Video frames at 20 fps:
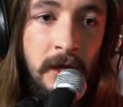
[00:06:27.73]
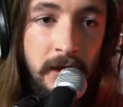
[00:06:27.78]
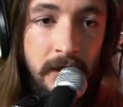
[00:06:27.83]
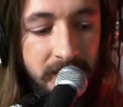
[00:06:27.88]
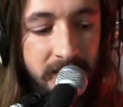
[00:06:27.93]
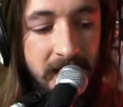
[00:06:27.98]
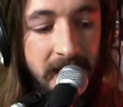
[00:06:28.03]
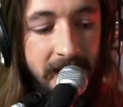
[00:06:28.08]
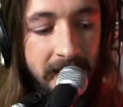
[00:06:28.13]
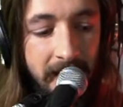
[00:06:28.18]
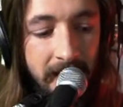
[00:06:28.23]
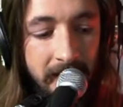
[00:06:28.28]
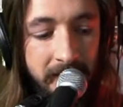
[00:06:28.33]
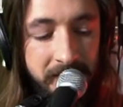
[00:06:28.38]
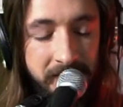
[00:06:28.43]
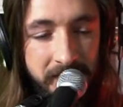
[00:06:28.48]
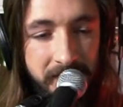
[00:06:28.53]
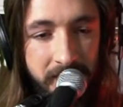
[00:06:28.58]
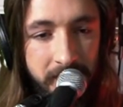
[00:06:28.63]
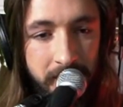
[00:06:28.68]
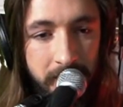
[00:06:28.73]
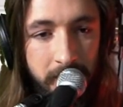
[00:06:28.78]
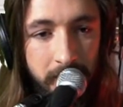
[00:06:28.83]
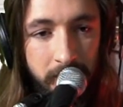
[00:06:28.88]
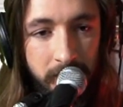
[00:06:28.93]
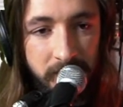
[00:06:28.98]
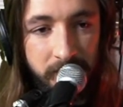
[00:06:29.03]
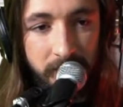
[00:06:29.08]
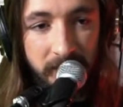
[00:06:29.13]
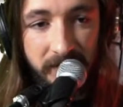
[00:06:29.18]
Dyads,
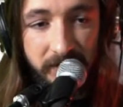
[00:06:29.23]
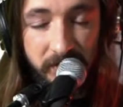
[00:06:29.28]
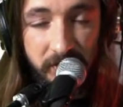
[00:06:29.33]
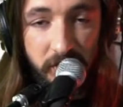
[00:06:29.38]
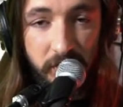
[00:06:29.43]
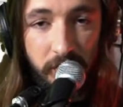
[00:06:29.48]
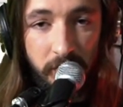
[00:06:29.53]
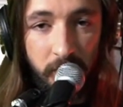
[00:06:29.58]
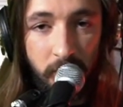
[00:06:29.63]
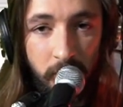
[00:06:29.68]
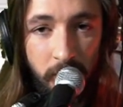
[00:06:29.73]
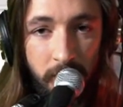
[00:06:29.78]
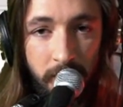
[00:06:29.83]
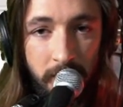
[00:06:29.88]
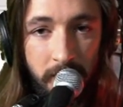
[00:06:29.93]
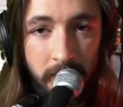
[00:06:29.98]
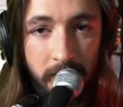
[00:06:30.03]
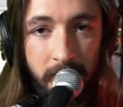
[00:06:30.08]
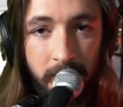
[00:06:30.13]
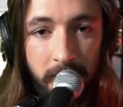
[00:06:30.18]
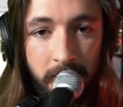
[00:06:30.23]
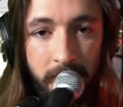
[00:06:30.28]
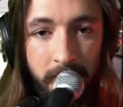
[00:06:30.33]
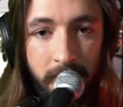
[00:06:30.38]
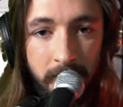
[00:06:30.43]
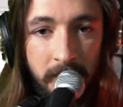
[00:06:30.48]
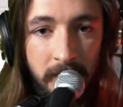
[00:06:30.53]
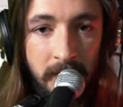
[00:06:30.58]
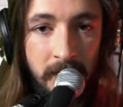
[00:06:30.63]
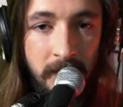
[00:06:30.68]
which means 2,
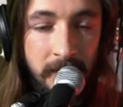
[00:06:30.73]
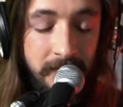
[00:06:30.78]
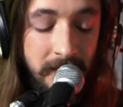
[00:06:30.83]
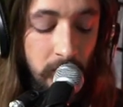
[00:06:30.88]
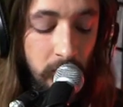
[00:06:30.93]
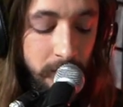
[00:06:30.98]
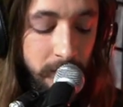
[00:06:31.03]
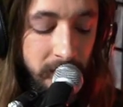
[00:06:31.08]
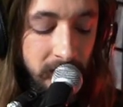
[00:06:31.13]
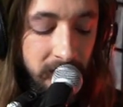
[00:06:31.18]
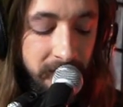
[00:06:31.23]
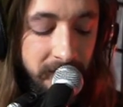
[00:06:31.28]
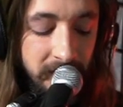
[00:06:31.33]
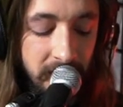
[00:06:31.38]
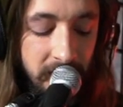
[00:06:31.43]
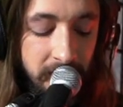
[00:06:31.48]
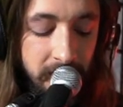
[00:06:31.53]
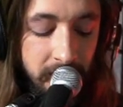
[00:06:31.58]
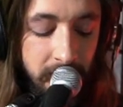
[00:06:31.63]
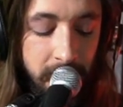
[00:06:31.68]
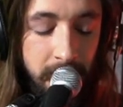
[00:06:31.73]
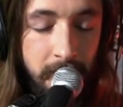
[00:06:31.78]
that would be your fifth.